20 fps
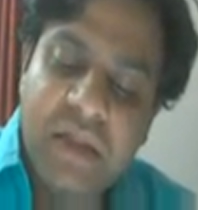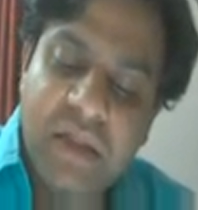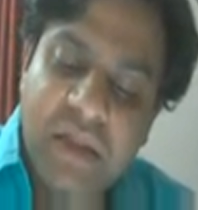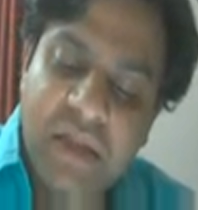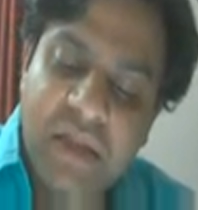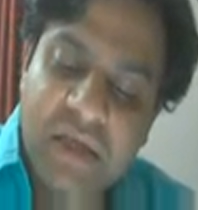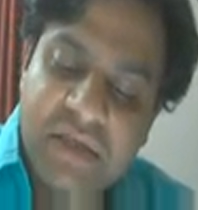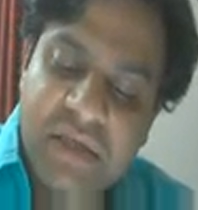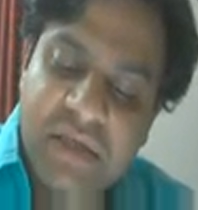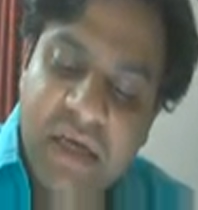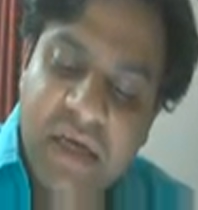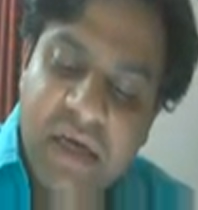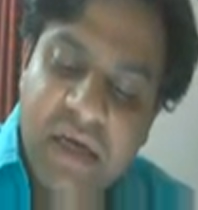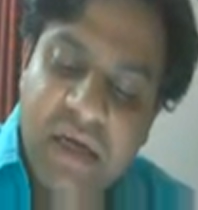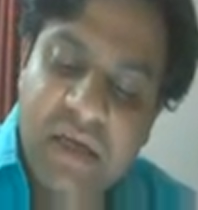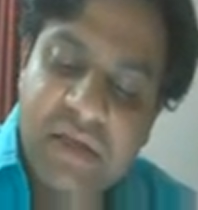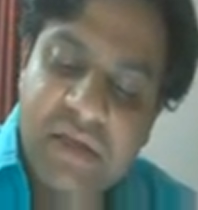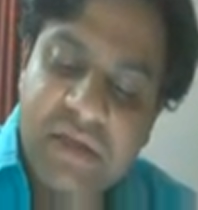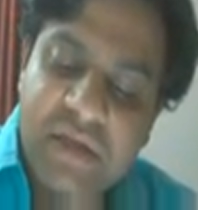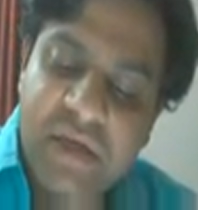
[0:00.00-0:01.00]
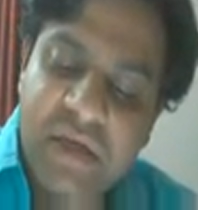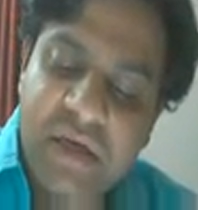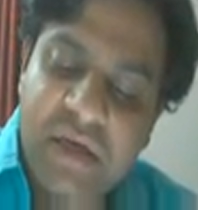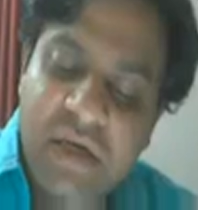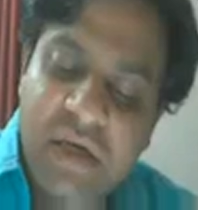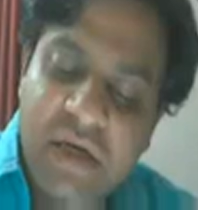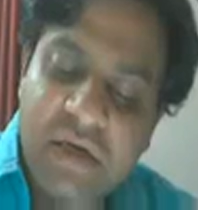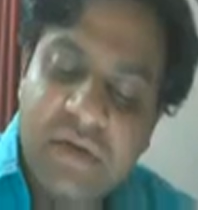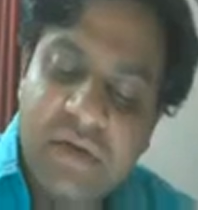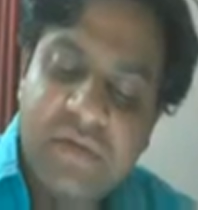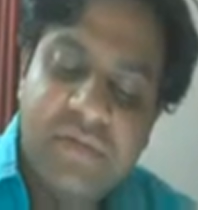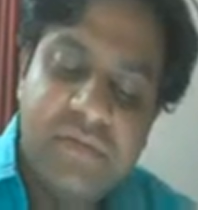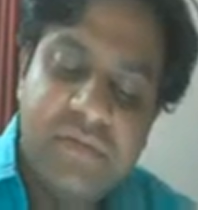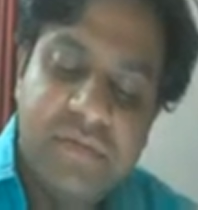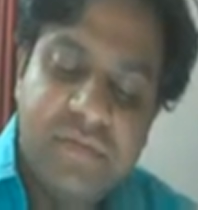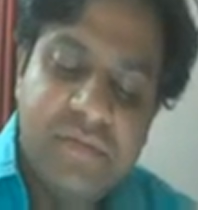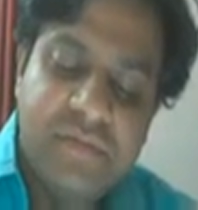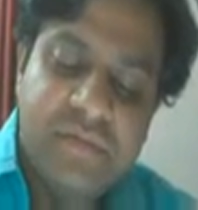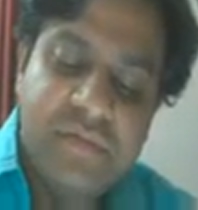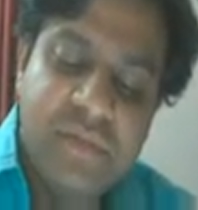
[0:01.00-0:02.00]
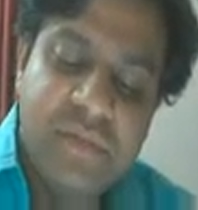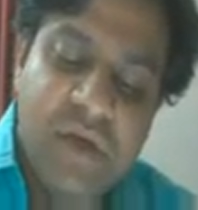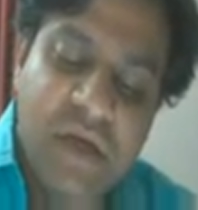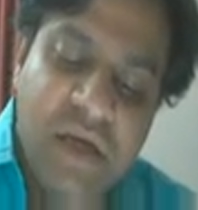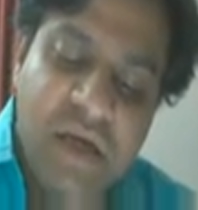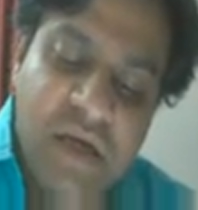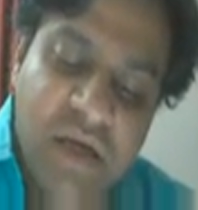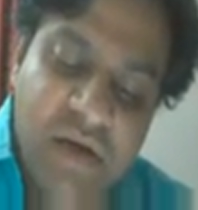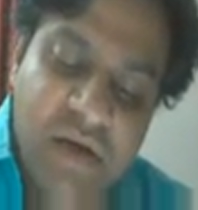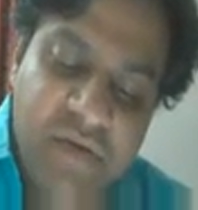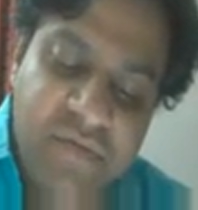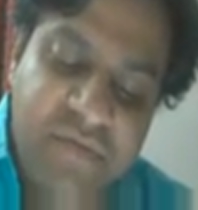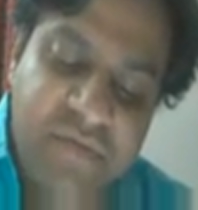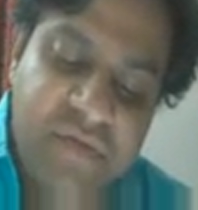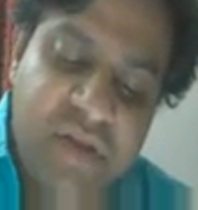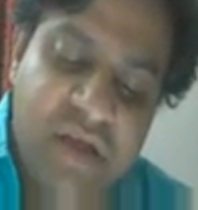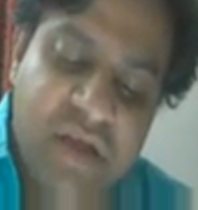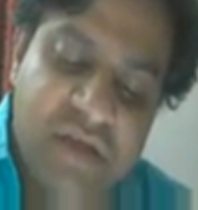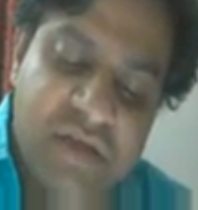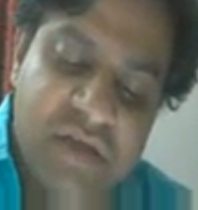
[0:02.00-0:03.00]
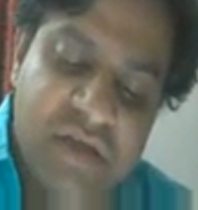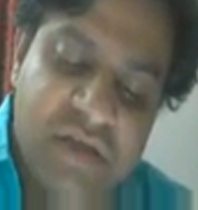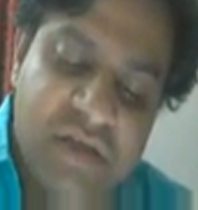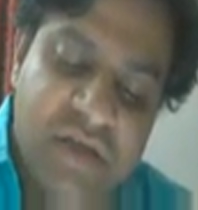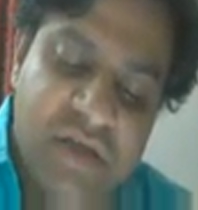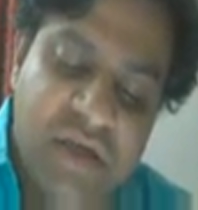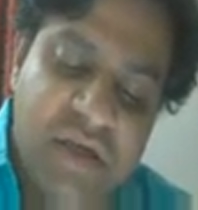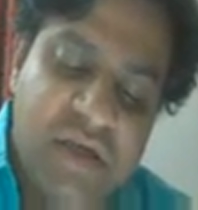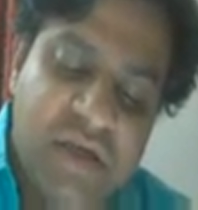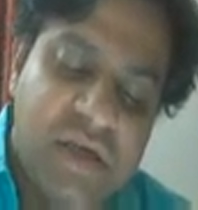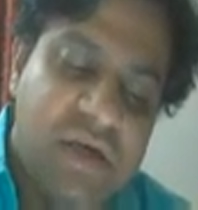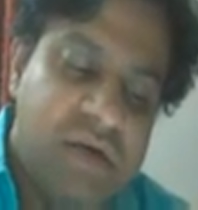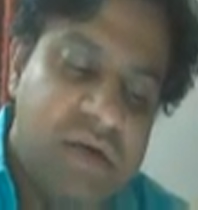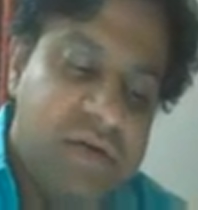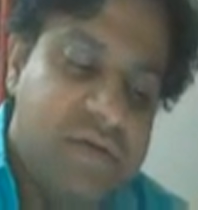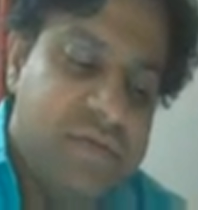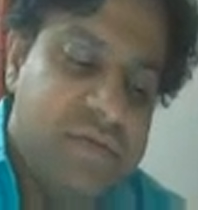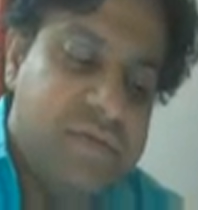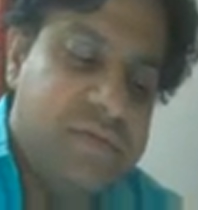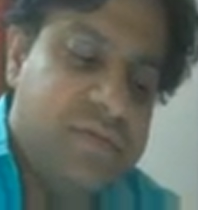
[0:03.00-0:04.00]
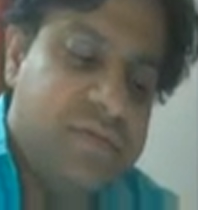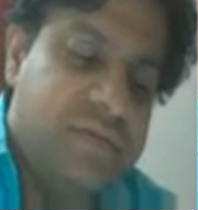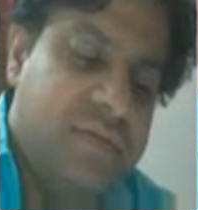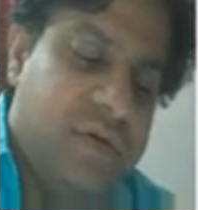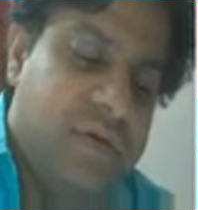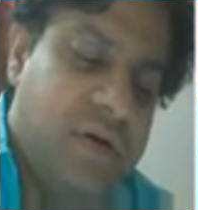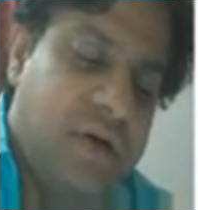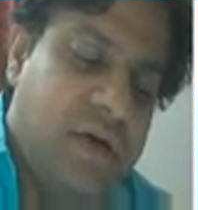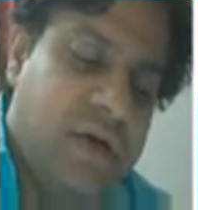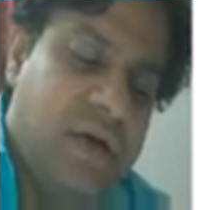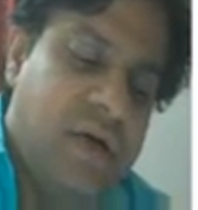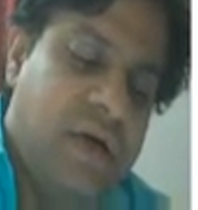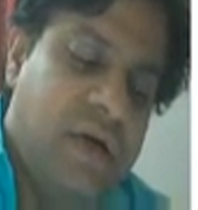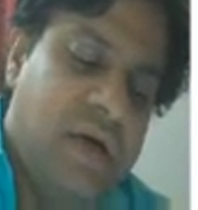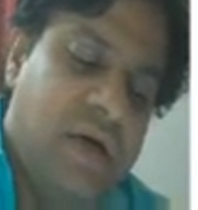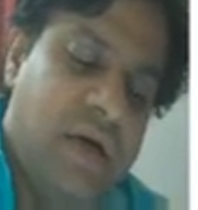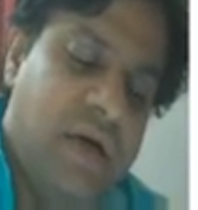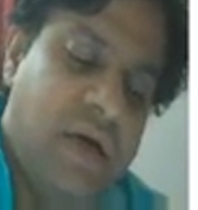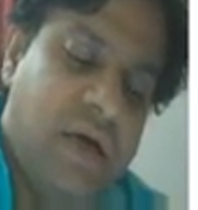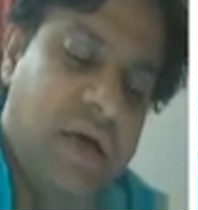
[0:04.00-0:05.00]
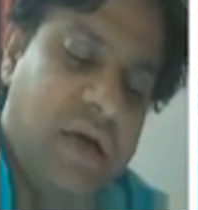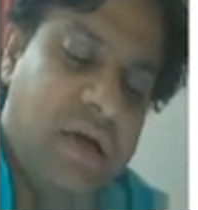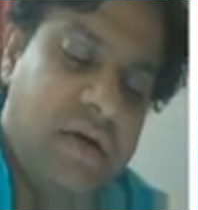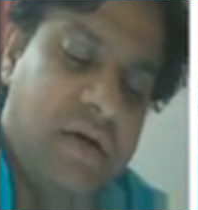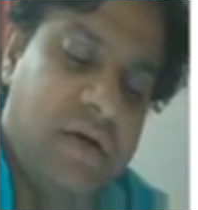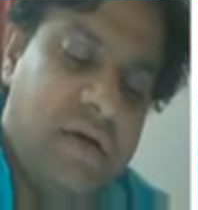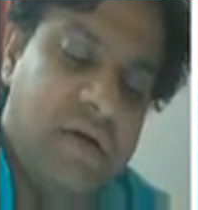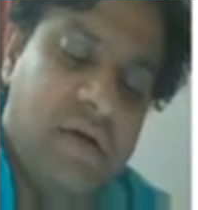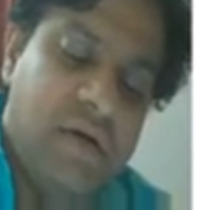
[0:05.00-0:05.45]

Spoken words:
this angle is theta. If this is theta and